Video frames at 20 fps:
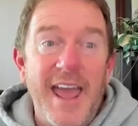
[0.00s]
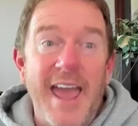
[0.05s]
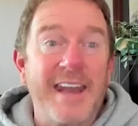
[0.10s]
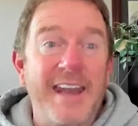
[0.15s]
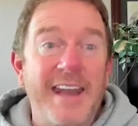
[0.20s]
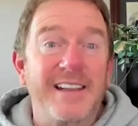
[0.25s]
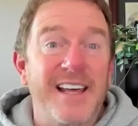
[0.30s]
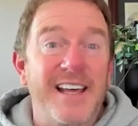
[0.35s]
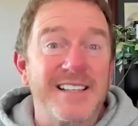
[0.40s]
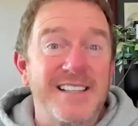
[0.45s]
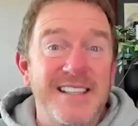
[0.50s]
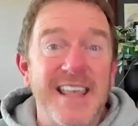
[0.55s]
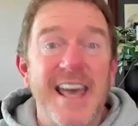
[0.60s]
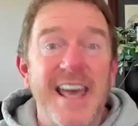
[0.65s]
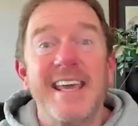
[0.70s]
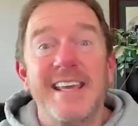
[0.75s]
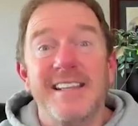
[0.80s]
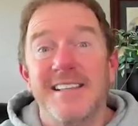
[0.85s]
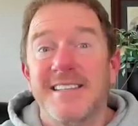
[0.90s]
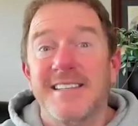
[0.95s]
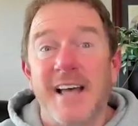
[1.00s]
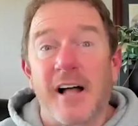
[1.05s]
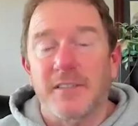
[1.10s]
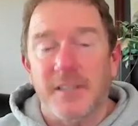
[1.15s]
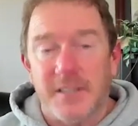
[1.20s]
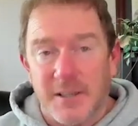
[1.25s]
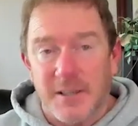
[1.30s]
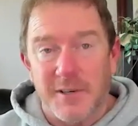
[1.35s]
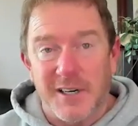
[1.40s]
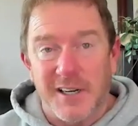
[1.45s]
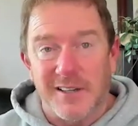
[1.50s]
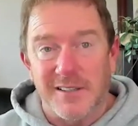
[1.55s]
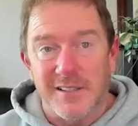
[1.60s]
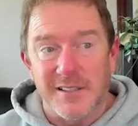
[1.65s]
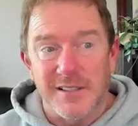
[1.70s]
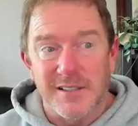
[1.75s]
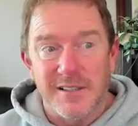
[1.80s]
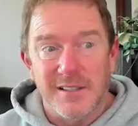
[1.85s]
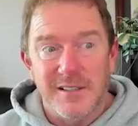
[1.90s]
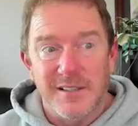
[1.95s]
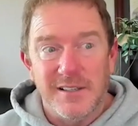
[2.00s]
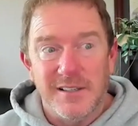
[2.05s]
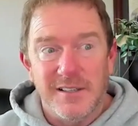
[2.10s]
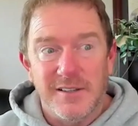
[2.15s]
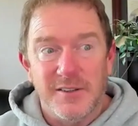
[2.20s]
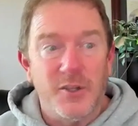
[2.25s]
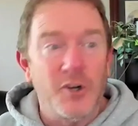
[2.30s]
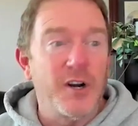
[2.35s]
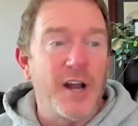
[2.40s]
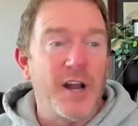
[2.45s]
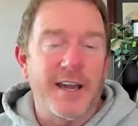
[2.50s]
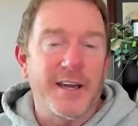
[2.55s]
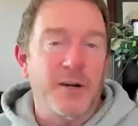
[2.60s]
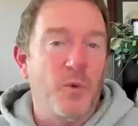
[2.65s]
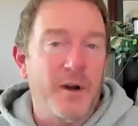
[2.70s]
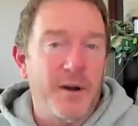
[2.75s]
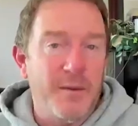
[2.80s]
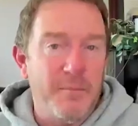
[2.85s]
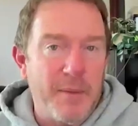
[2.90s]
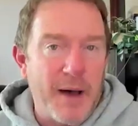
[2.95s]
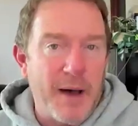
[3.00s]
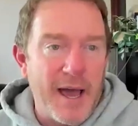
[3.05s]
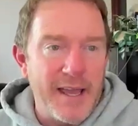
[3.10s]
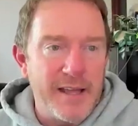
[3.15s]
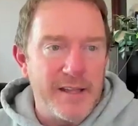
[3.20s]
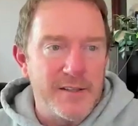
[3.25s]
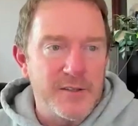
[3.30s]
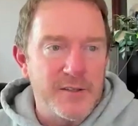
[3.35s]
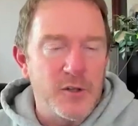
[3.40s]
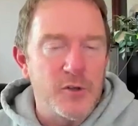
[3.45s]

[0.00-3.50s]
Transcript: And unless they can sell it to someone else, they're not going to want to buy it.